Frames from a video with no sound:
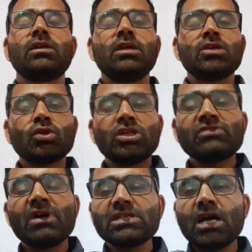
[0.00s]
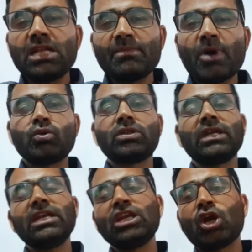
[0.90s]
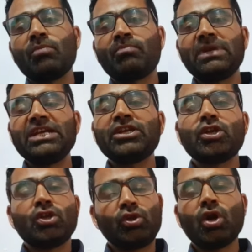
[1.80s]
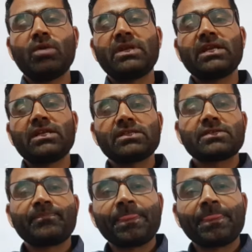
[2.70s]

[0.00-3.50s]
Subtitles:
So this was all about the incomplete dominance.